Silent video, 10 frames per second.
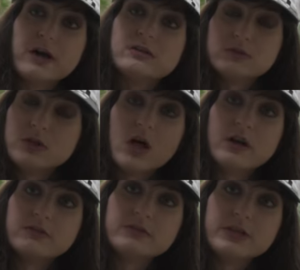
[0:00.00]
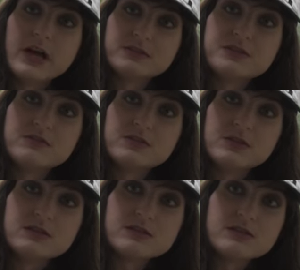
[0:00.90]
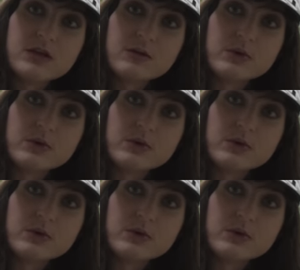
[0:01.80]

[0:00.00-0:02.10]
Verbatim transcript: out of a lot of the activities that